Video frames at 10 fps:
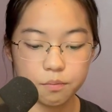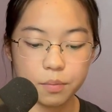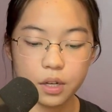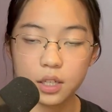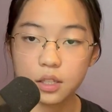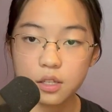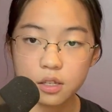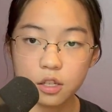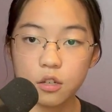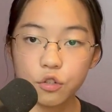but
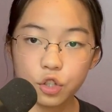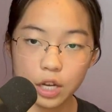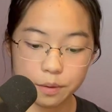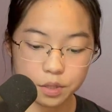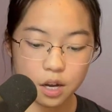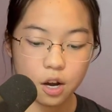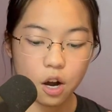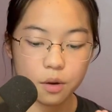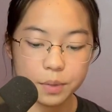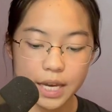still shapes
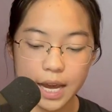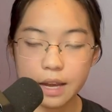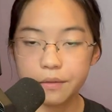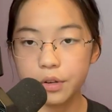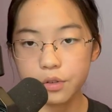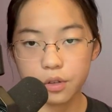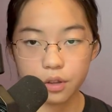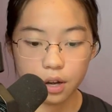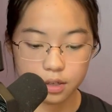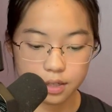our behaviors,
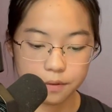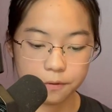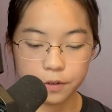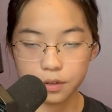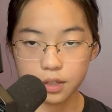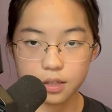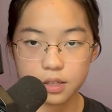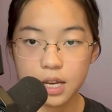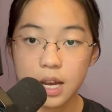thoughts, and feelings.